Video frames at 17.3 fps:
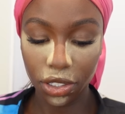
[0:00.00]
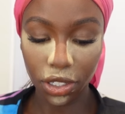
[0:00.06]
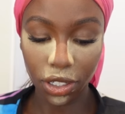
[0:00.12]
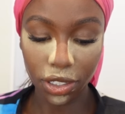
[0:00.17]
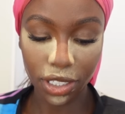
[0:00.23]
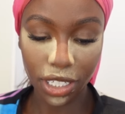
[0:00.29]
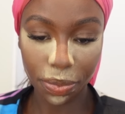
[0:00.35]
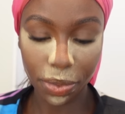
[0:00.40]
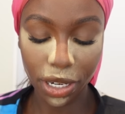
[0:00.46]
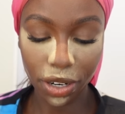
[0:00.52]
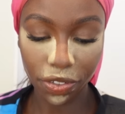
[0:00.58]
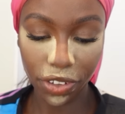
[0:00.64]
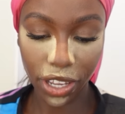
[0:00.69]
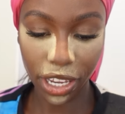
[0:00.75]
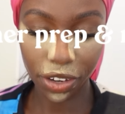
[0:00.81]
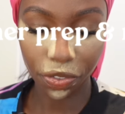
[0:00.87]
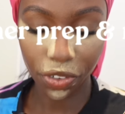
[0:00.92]
Just in the middle
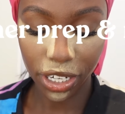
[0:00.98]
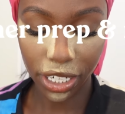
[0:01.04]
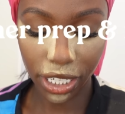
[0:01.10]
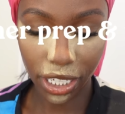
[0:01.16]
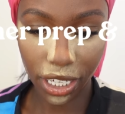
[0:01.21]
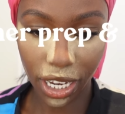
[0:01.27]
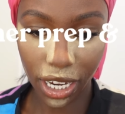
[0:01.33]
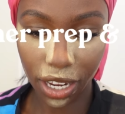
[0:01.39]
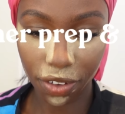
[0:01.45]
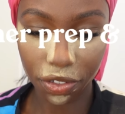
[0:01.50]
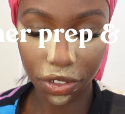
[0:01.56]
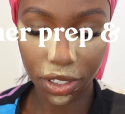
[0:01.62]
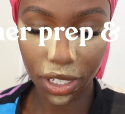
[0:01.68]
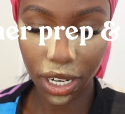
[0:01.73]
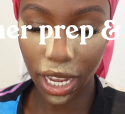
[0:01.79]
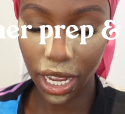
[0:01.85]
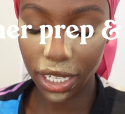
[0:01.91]
of getting ready, and
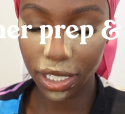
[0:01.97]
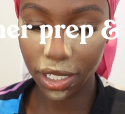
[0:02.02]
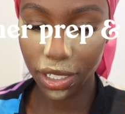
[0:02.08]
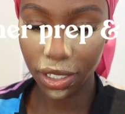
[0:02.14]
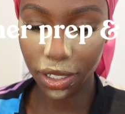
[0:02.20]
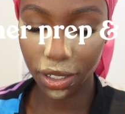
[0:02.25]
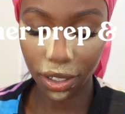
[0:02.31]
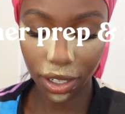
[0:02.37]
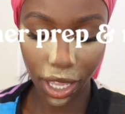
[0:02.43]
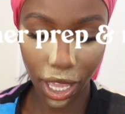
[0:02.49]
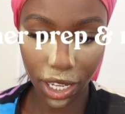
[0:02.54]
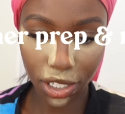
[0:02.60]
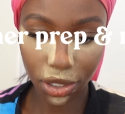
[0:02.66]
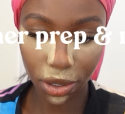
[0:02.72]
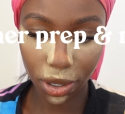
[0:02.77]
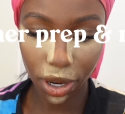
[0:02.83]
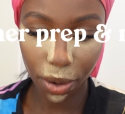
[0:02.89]
I've had to
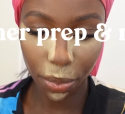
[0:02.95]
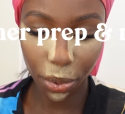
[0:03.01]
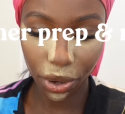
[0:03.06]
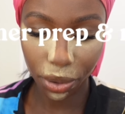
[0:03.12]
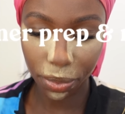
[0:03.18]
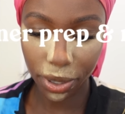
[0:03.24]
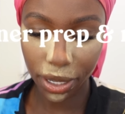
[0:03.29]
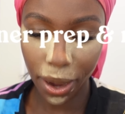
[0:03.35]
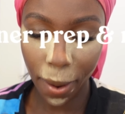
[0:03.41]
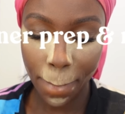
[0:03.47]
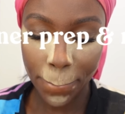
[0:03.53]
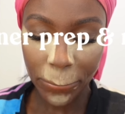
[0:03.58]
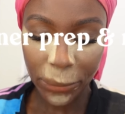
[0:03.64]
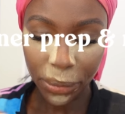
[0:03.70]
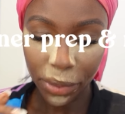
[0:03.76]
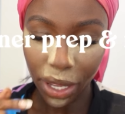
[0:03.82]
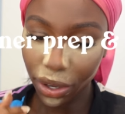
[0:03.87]
cancel an appointment
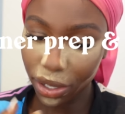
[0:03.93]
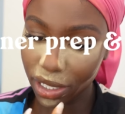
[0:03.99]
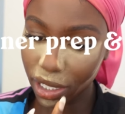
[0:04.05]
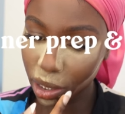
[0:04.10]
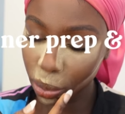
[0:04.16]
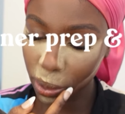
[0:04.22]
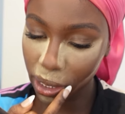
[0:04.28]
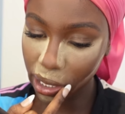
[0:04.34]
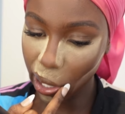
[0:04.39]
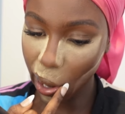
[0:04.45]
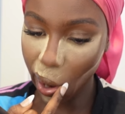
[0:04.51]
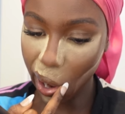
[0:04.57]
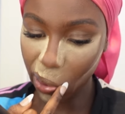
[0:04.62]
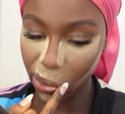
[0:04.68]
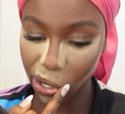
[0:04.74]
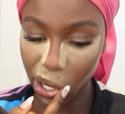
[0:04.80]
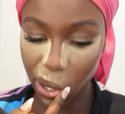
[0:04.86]
because this week
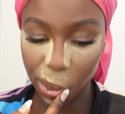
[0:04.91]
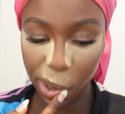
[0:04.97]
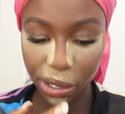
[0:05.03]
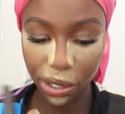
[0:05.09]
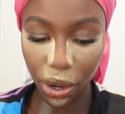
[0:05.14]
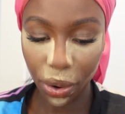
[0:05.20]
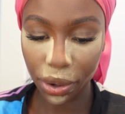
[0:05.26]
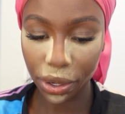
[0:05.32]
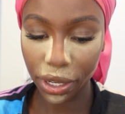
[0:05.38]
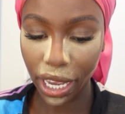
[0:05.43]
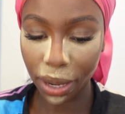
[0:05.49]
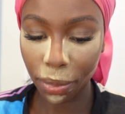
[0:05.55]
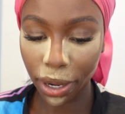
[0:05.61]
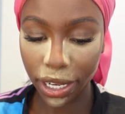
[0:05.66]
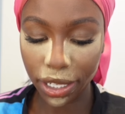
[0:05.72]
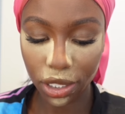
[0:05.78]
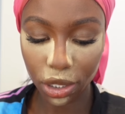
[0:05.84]
I was hoping to go and
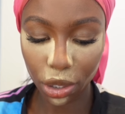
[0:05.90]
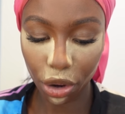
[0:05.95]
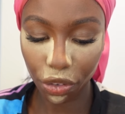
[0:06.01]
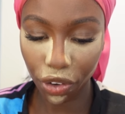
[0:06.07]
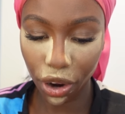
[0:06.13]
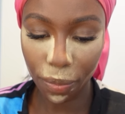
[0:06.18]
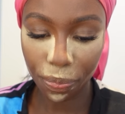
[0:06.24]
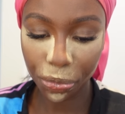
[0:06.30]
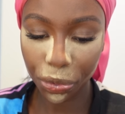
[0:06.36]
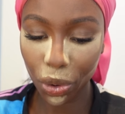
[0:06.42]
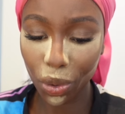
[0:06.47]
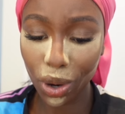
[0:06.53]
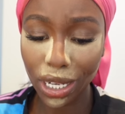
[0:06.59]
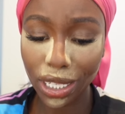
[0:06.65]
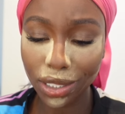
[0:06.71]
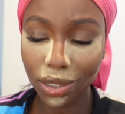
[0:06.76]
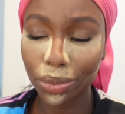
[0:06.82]
get my sofa,
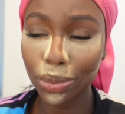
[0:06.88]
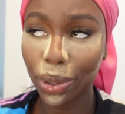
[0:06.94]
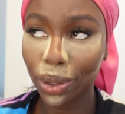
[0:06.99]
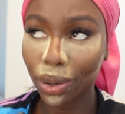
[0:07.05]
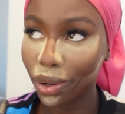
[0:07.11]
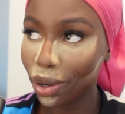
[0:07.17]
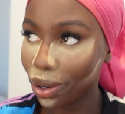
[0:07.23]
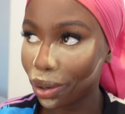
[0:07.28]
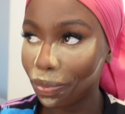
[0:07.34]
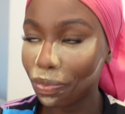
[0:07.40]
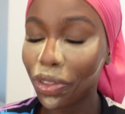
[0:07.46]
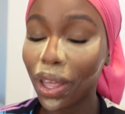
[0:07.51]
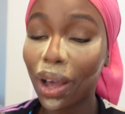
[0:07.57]
or at least, well, no.